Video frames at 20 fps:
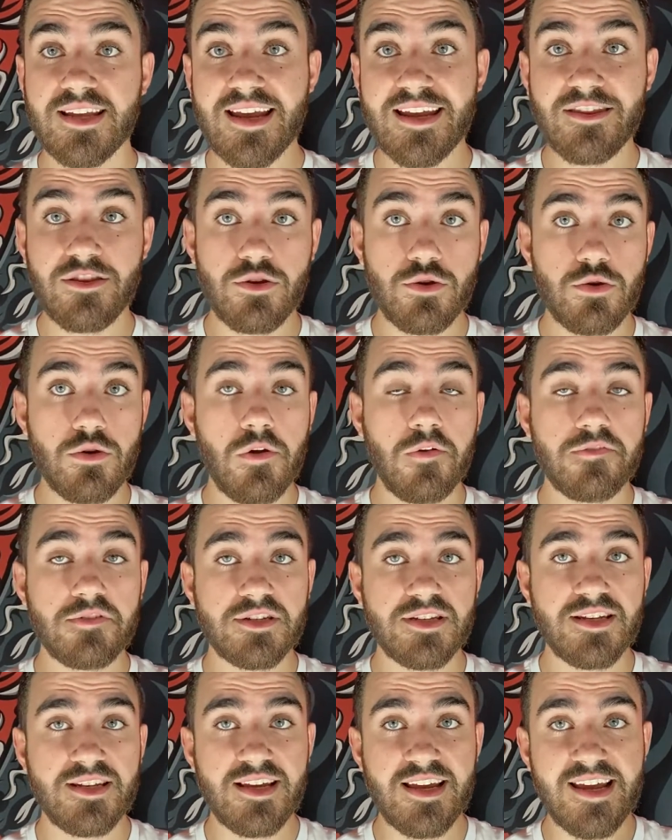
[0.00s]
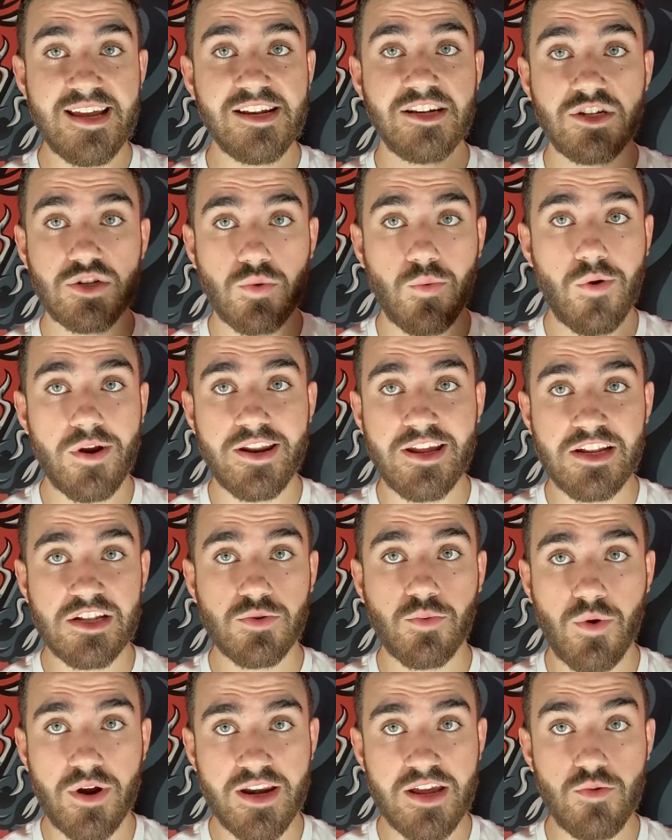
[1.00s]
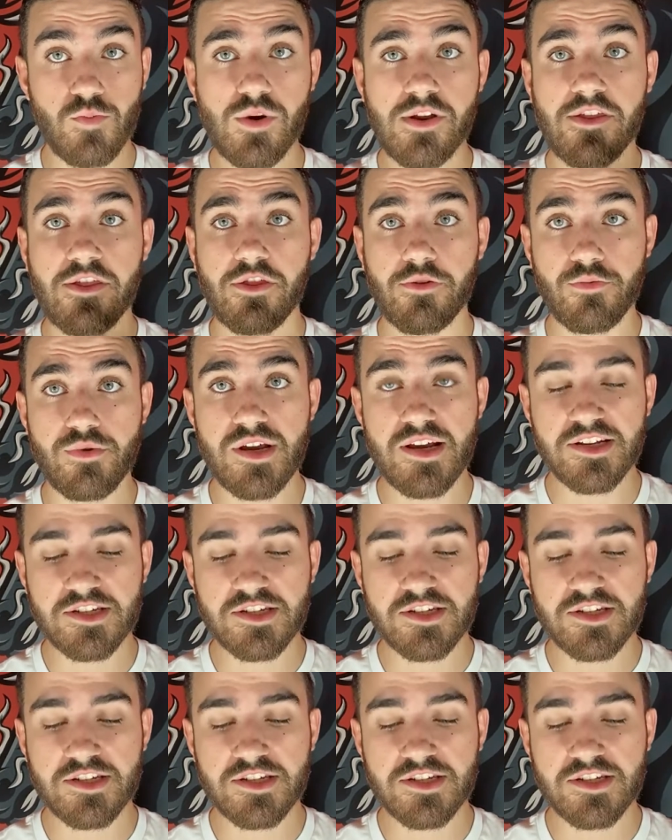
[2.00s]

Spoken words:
in the UFC in 2020 with 3.